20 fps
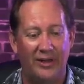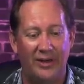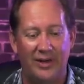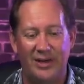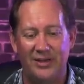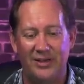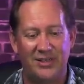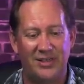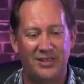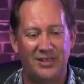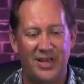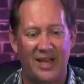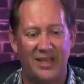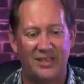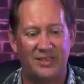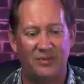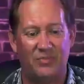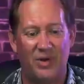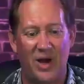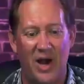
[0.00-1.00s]
He's just
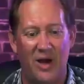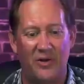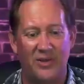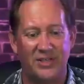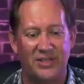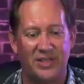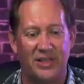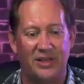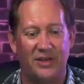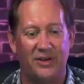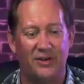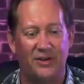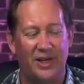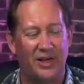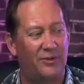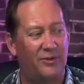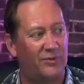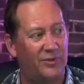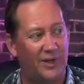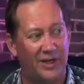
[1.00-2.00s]
got some policy that you're
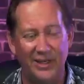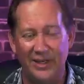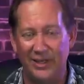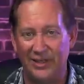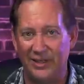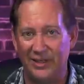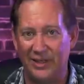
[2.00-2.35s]
like, what?